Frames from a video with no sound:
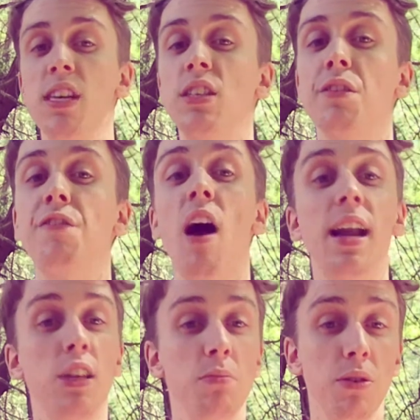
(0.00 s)
to
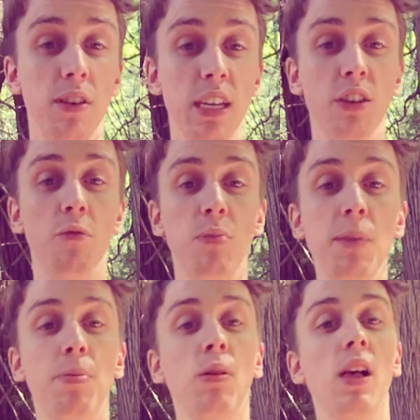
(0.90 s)
find communities of
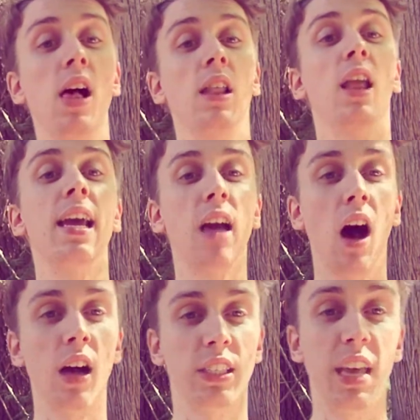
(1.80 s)
people like
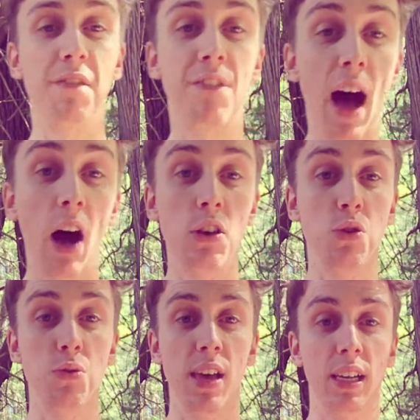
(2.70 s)
us that
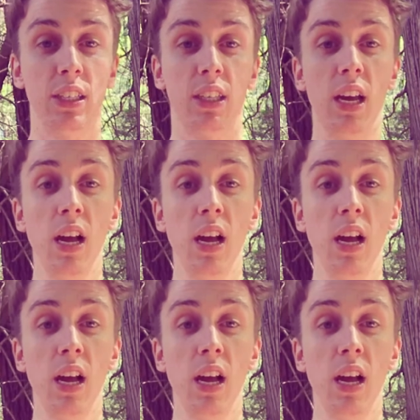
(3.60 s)
value this.